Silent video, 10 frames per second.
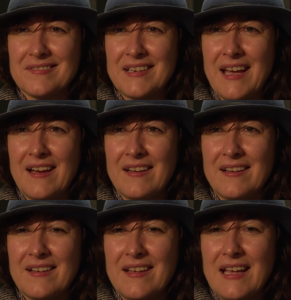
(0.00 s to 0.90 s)
Yeah.
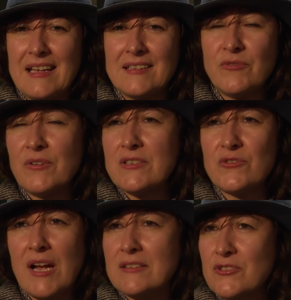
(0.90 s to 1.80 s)
Different
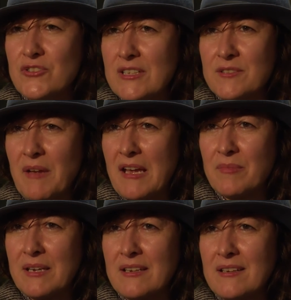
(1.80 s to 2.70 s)
strategies,
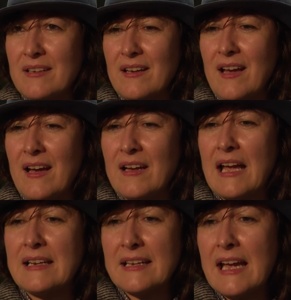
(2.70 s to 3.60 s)
maybe. Uh,
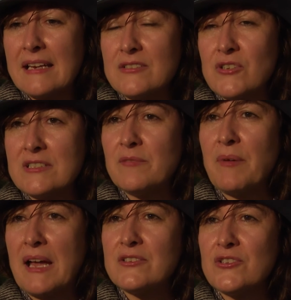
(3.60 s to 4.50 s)
and again, it just
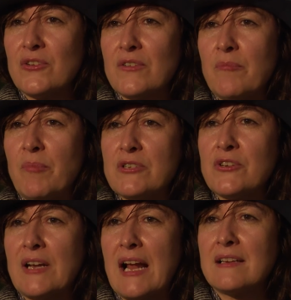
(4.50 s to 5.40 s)
depends on the
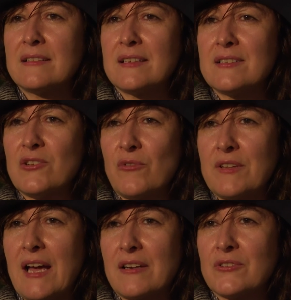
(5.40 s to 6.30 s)
personalities of
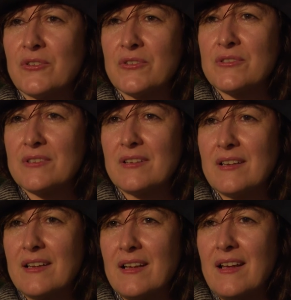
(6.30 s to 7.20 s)
the actors.
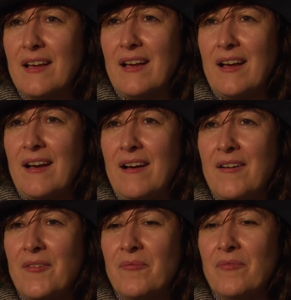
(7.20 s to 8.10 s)

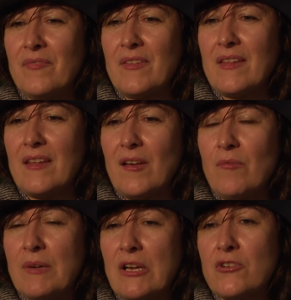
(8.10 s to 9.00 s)
Um,
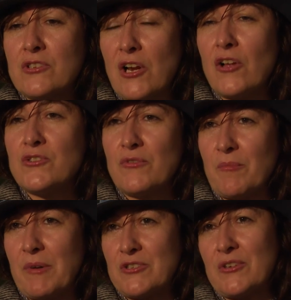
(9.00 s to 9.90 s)
because lots of the
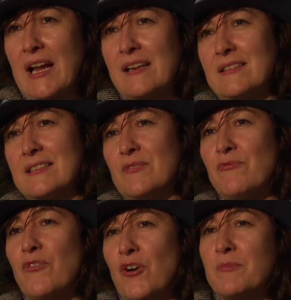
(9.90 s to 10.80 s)
personalities
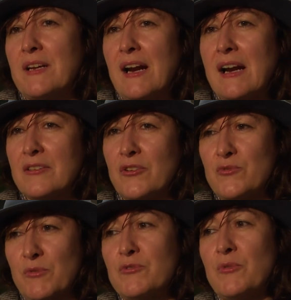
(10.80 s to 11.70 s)
informed the characters,
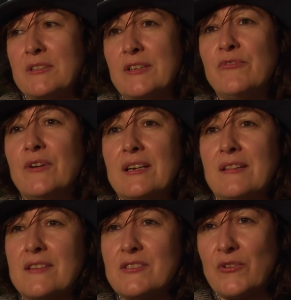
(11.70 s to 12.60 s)
which were different
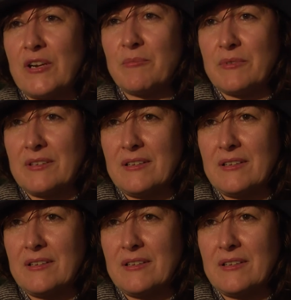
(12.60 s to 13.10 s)
in the script